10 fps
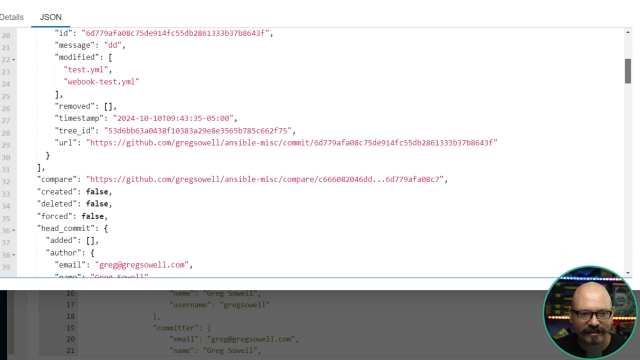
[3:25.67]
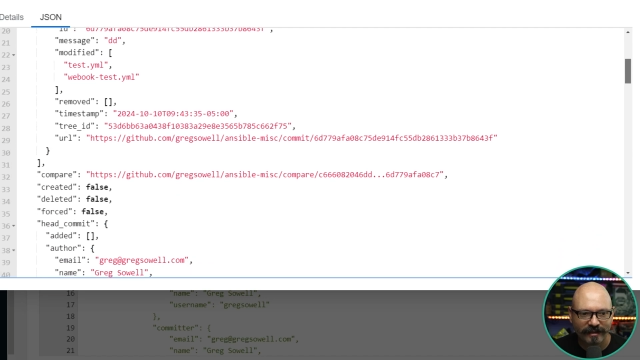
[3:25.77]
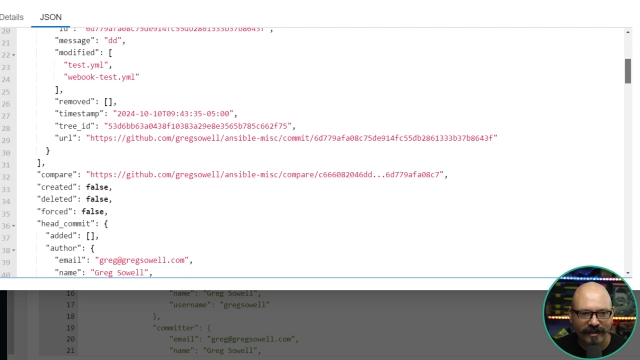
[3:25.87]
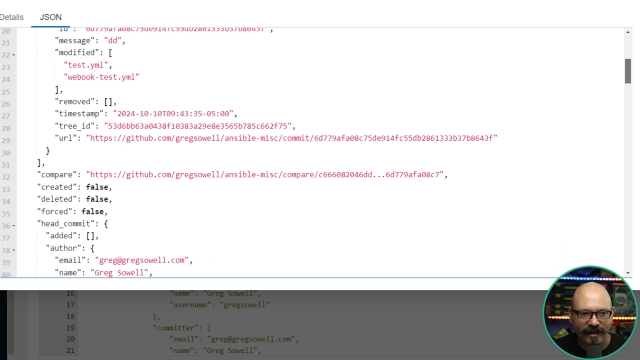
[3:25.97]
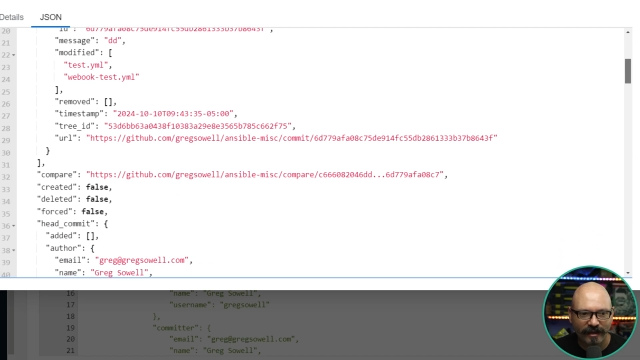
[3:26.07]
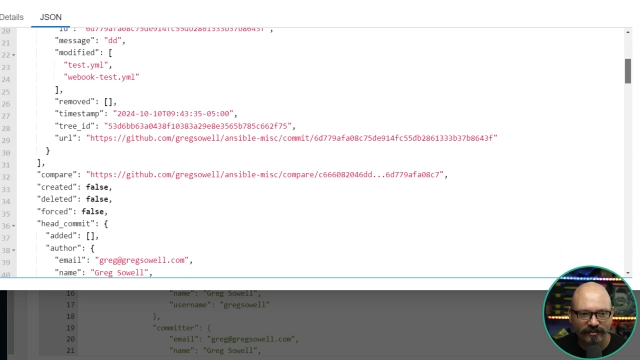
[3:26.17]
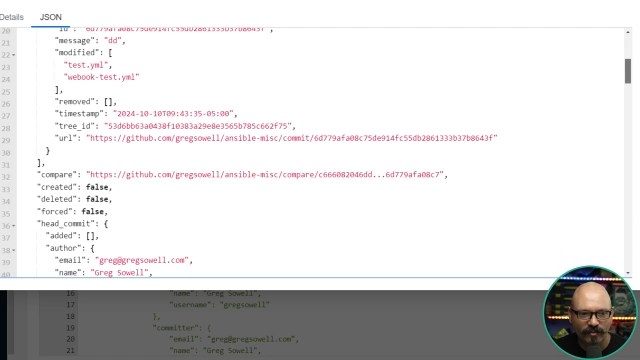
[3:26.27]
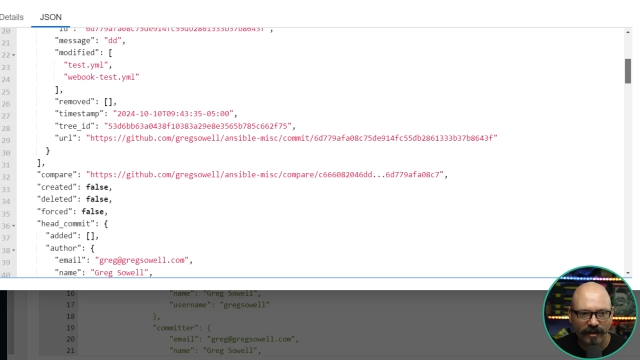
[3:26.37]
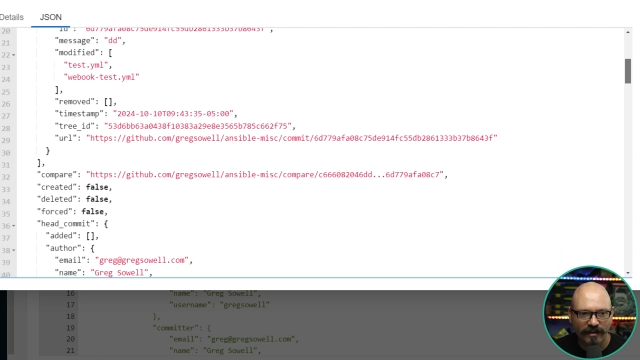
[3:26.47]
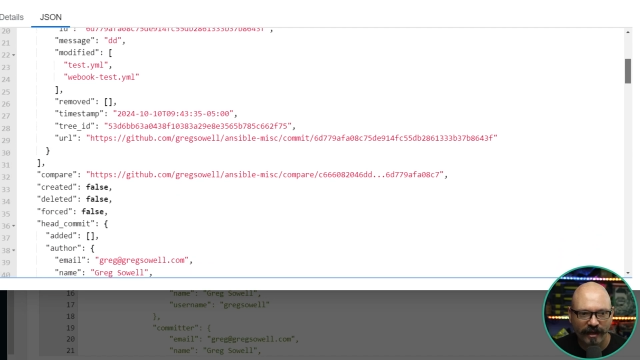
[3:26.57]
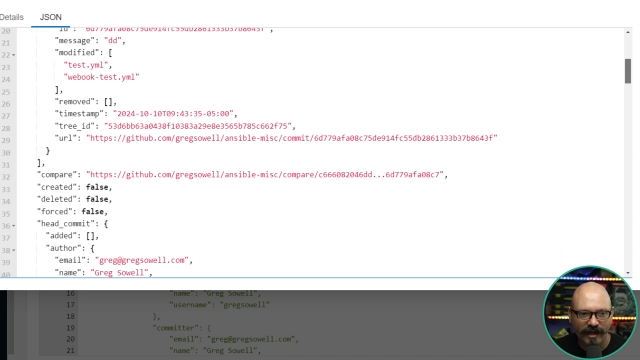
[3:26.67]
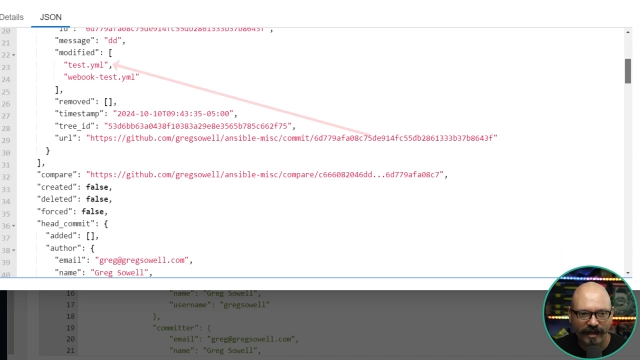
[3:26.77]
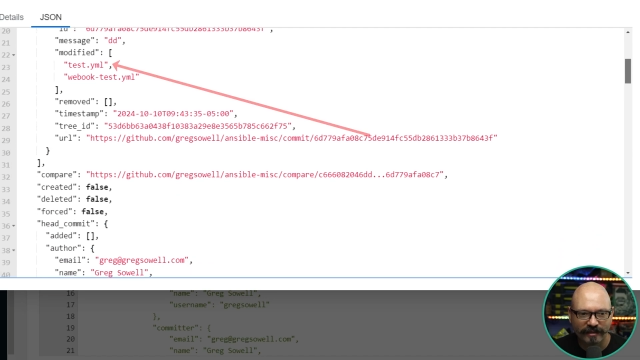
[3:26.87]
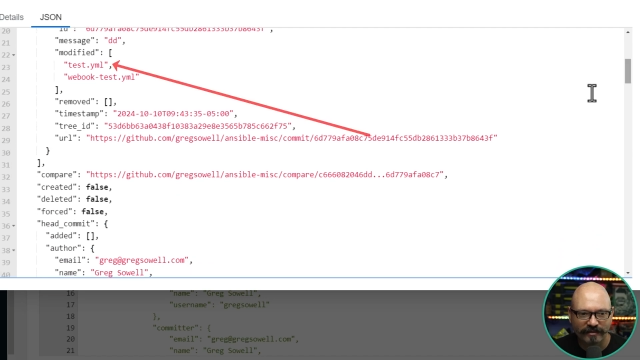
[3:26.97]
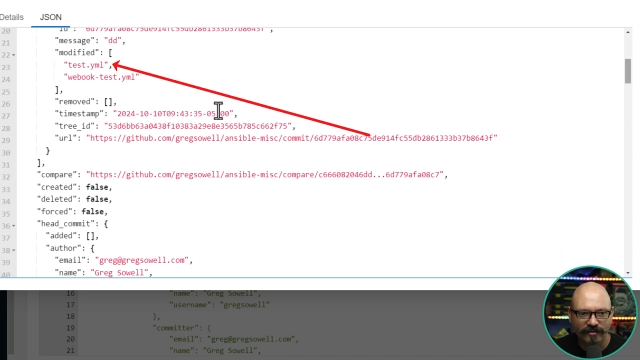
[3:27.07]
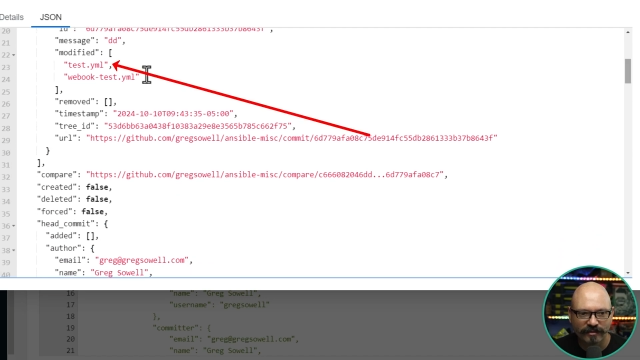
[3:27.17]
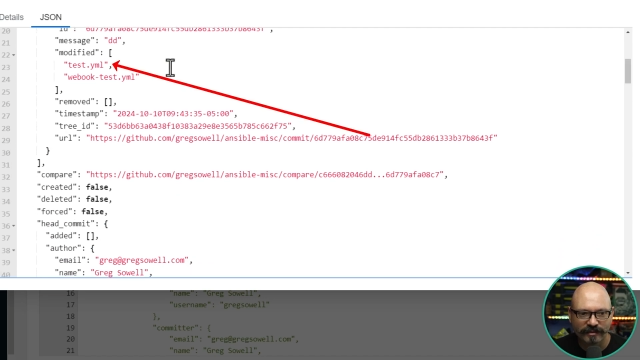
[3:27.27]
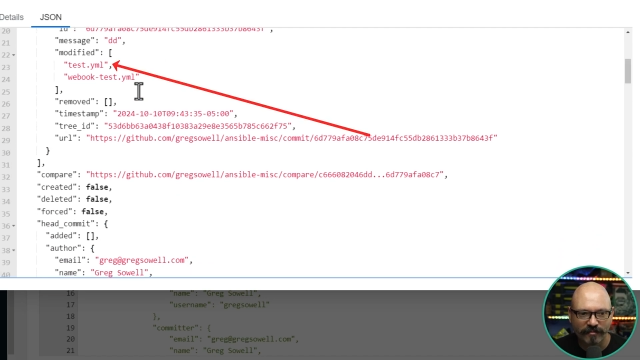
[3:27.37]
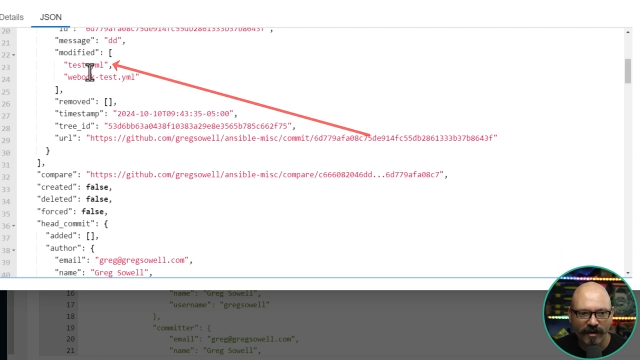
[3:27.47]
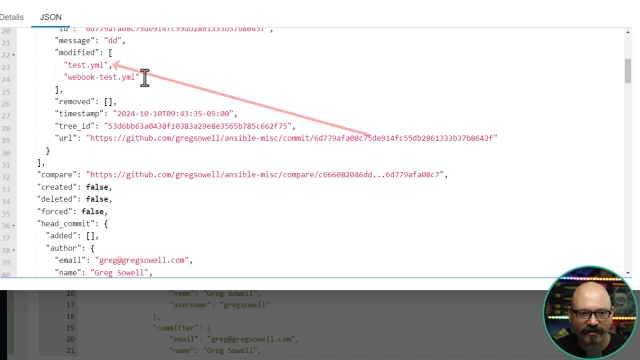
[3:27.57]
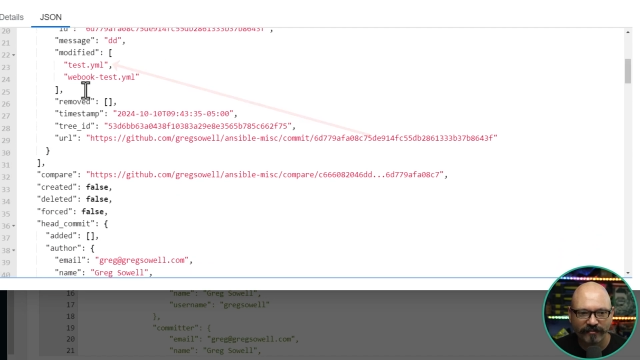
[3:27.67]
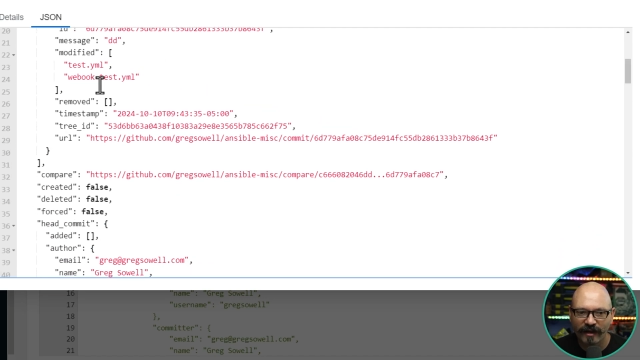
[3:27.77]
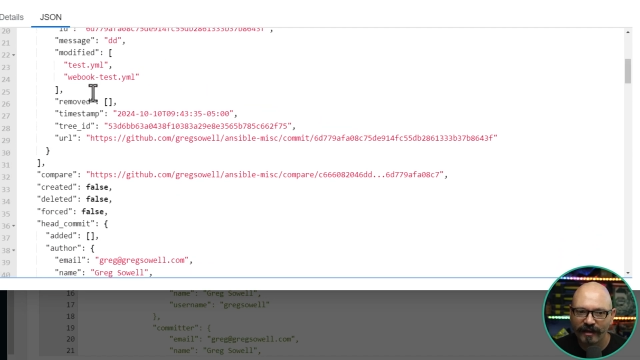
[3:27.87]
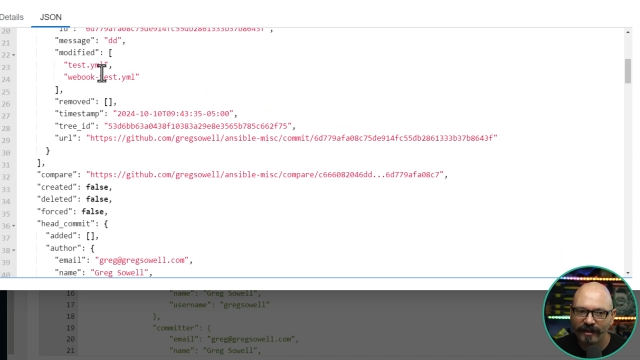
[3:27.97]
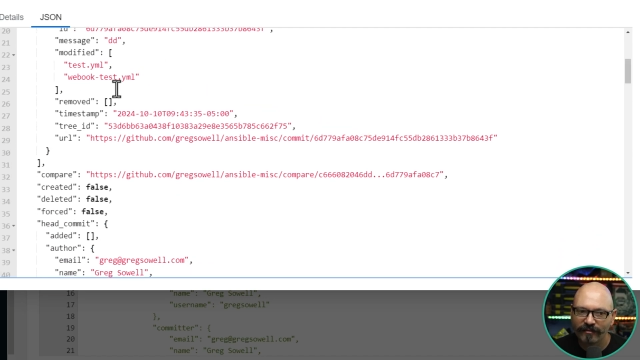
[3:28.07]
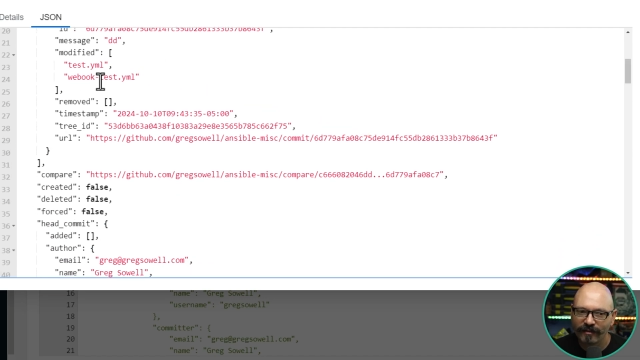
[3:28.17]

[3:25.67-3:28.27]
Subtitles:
as well as you can see modified here.